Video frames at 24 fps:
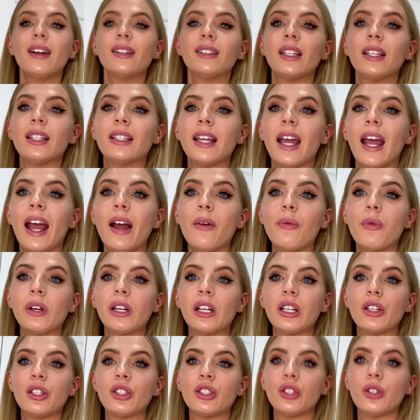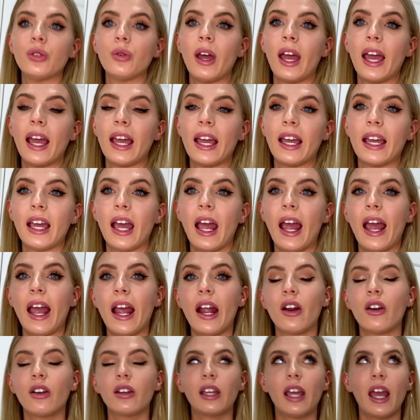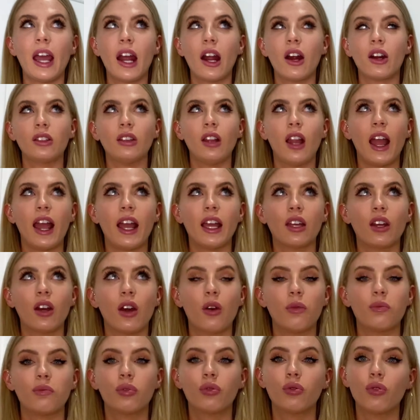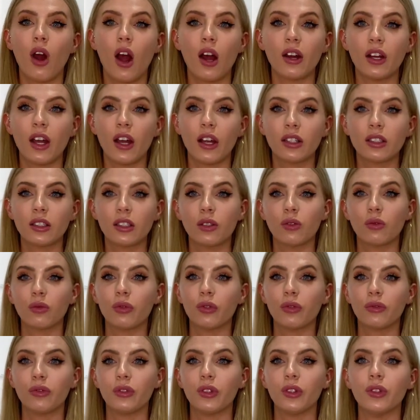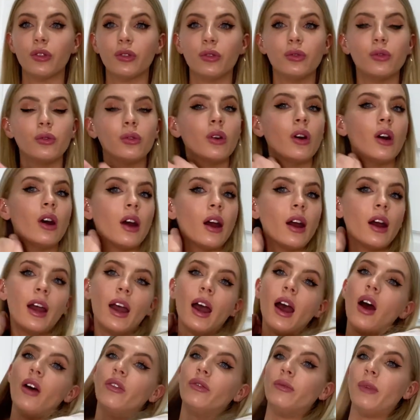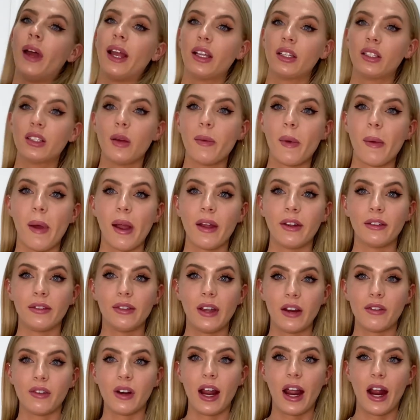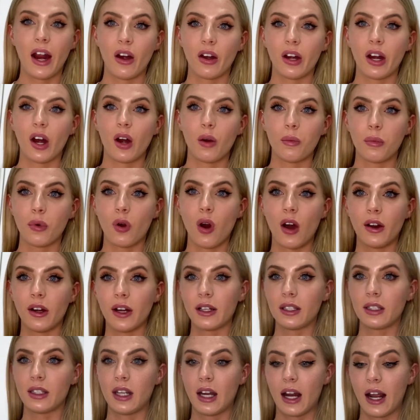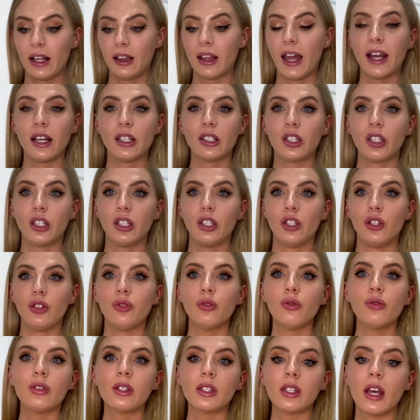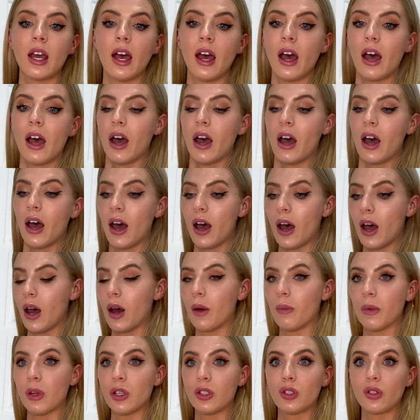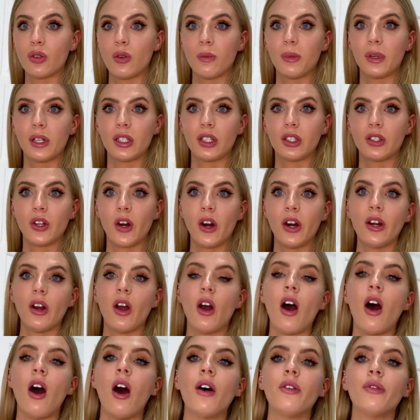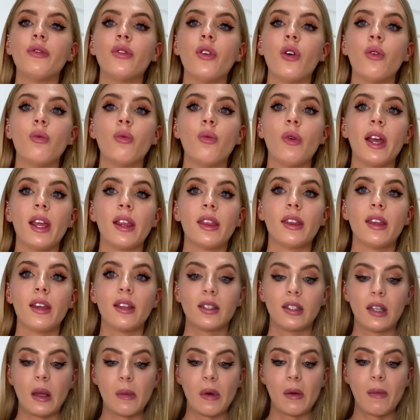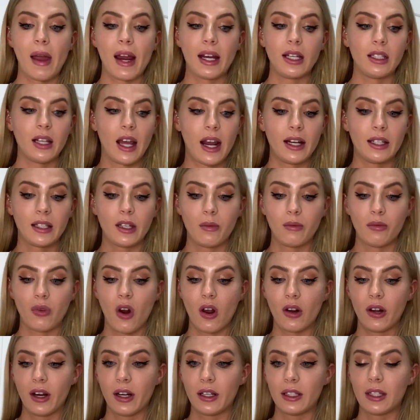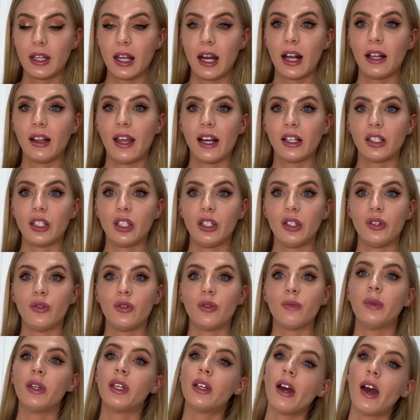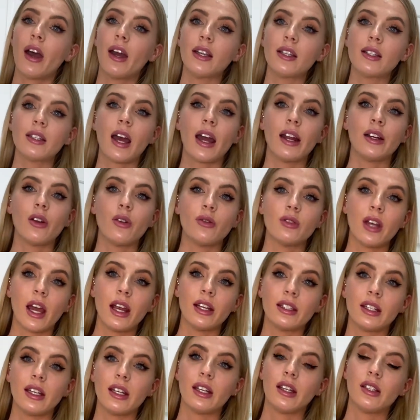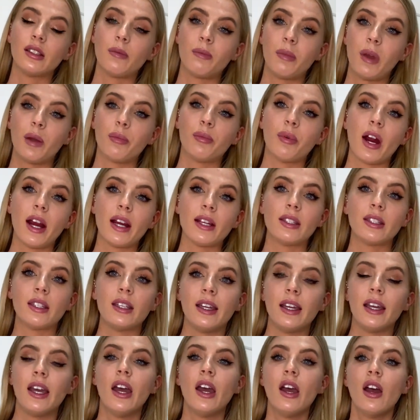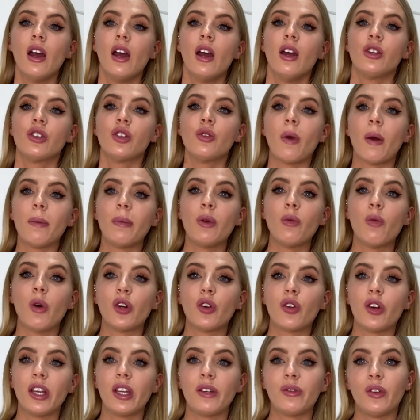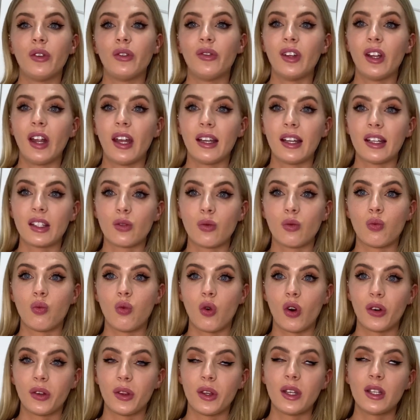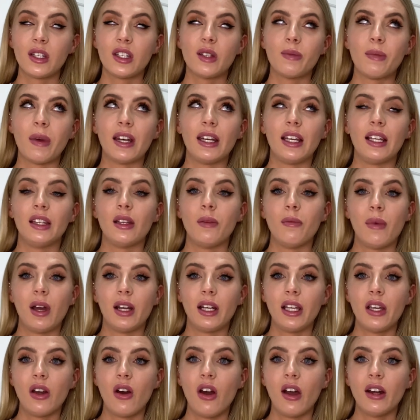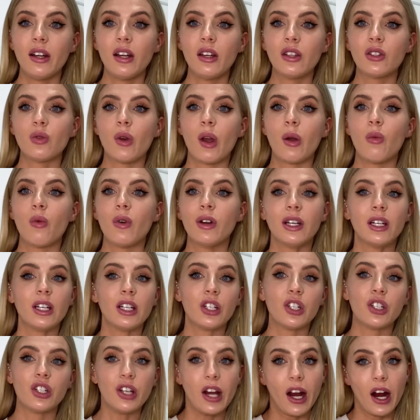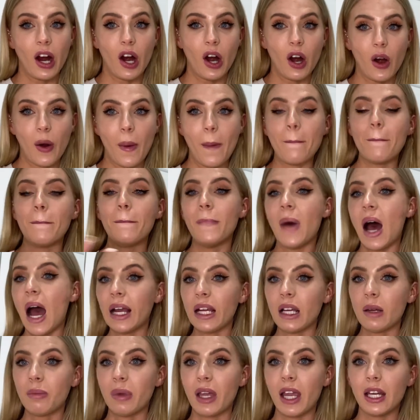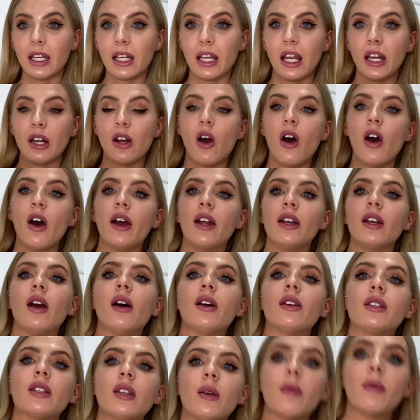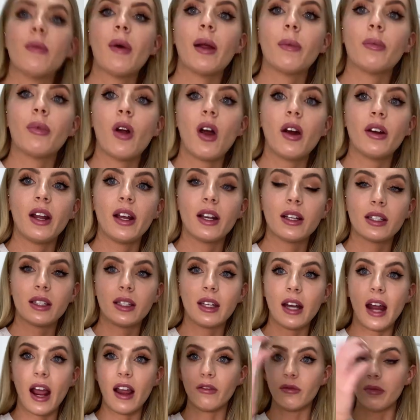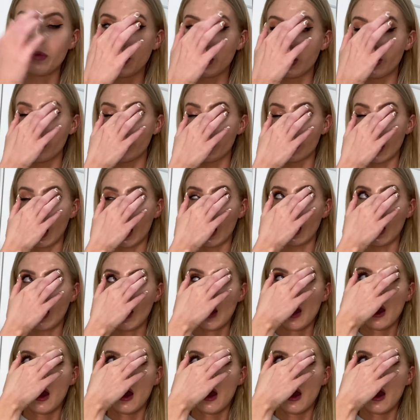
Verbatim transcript: Today I wanted to do a hair care like product review of like some of my favorite hair care products that I like to use. Um, so I'm going to start off with some of my Dyson products that I like to use because I know Dyson is a bit pricey. So you might be wondering if you feel like it's worth spending the money on. So I wanted to share my opinion on some of my products that I've been using.